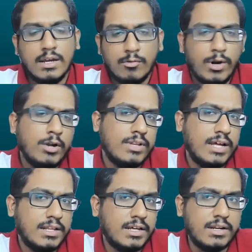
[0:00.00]
One or the
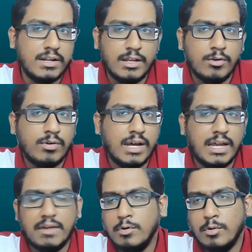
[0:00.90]
other, I
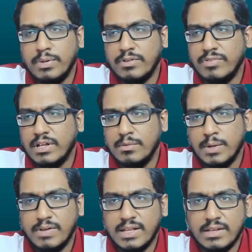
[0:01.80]
have no preference
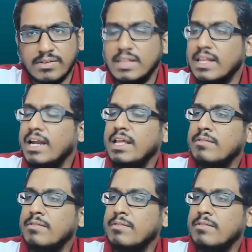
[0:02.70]
between this and that,